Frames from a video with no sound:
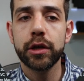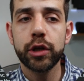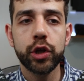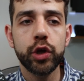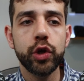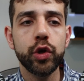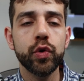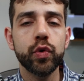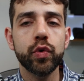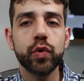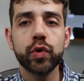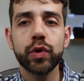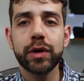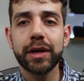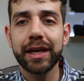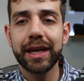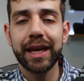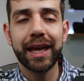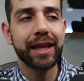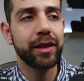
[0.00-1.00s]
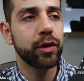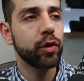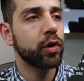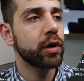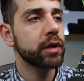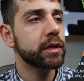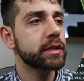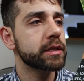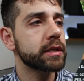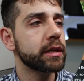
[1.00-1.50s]
you
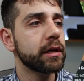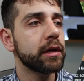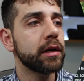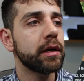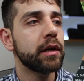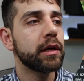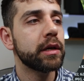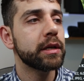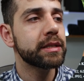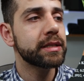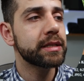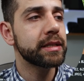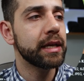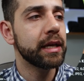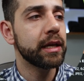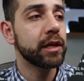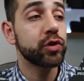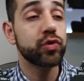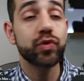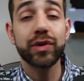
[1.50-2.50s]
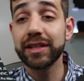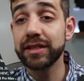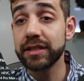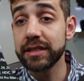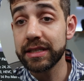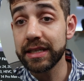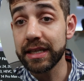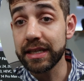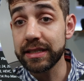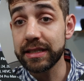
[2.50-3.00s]
cannot see
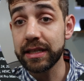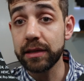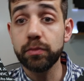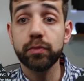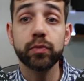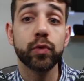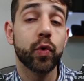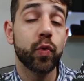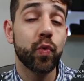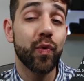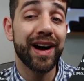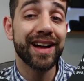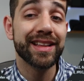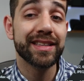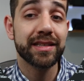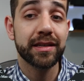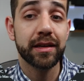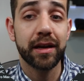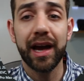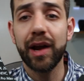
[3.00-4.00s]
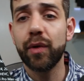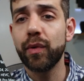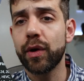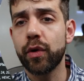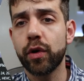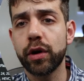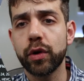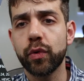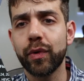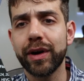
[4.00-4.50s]
360, what I
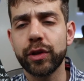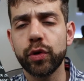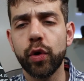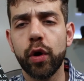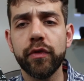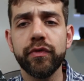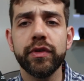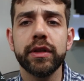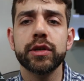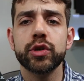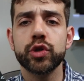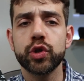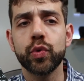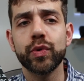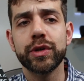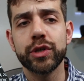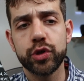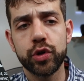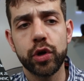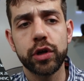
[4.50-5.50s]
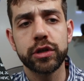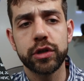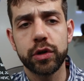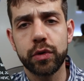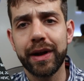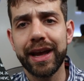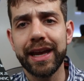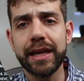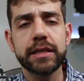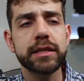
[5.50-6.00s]
record quite often, so it's not
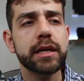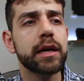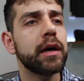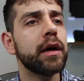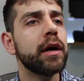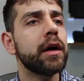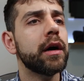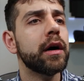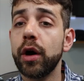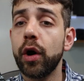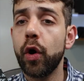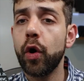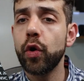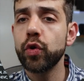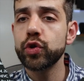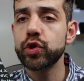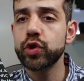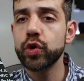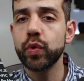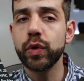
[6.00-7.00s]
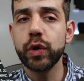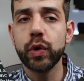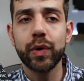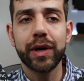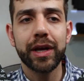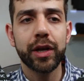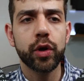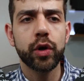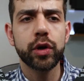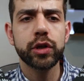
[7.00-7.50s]
great. Also,
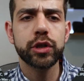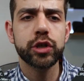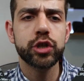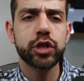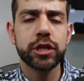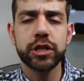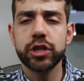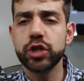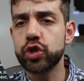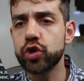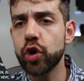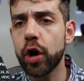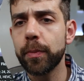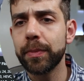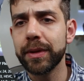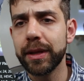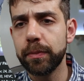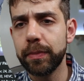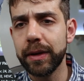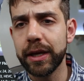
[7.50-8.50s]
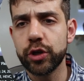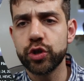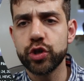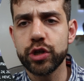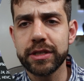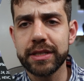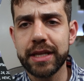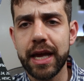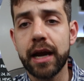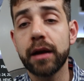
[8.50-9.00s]
you cannot just drop the
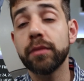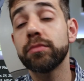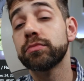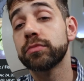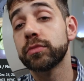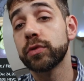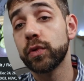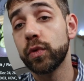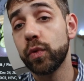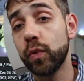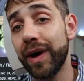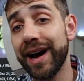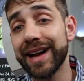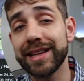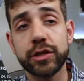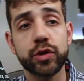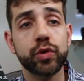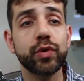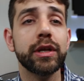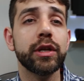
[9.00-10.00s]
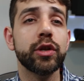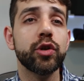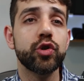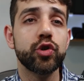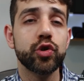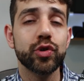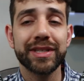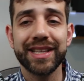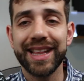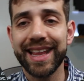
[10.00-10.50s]
pictures there, what you
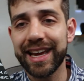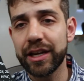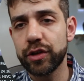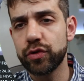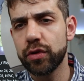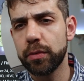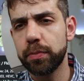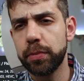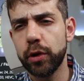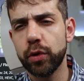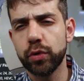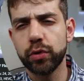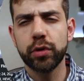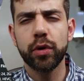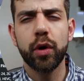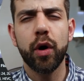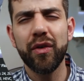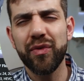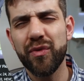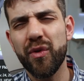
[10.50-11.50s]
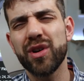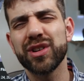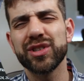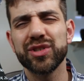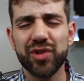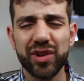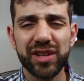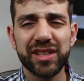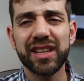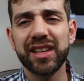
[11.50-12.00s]
need to select to upload. Of
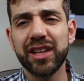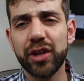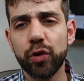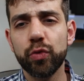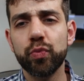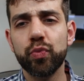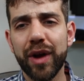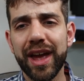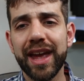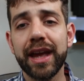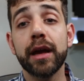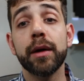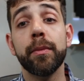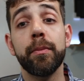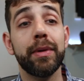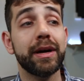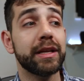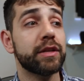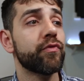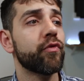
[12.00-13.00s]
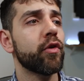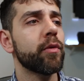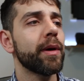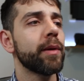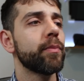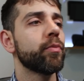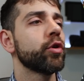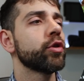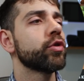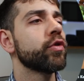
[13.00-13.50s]
course, not a deal break, but from
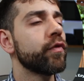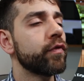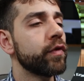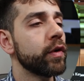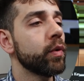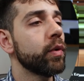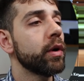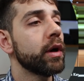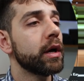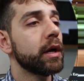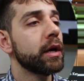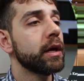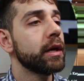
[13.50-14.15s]
my point of view,